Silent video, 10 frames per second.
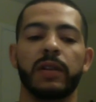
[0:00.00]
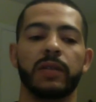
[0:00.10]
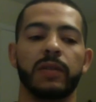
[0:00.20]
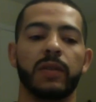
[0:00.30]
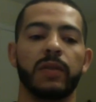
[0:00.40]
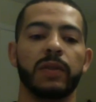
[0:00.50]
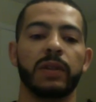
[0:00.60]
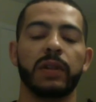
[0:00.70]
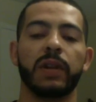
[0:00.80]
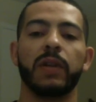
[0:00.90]
know when to
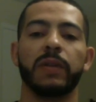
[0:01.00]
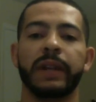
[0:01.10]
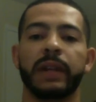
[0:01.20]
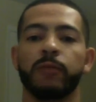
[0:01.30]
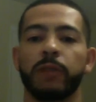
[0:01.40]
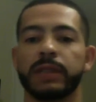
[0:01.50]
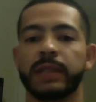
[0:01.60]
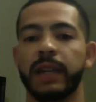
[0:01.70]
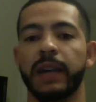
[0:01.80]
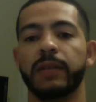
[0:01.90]
go, they could work
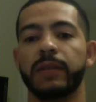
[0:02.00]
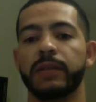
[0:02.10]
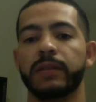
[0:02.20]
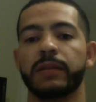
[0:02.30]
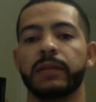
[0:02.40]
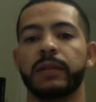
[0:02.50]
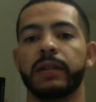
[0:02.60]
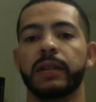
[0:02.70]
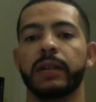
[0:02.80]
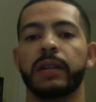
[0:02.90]
together,
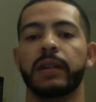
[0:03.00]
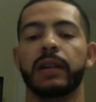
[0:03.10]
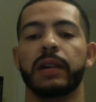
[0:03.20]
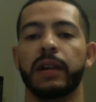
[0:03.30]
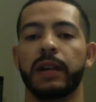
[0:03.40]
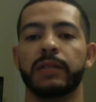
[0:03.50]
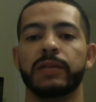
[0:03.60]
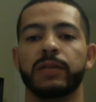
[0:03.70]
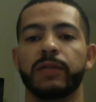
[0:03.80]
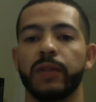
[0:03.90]
and
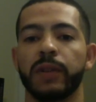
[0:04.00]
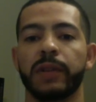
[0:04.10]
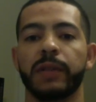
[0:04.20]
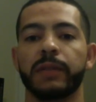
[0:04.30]
so forth.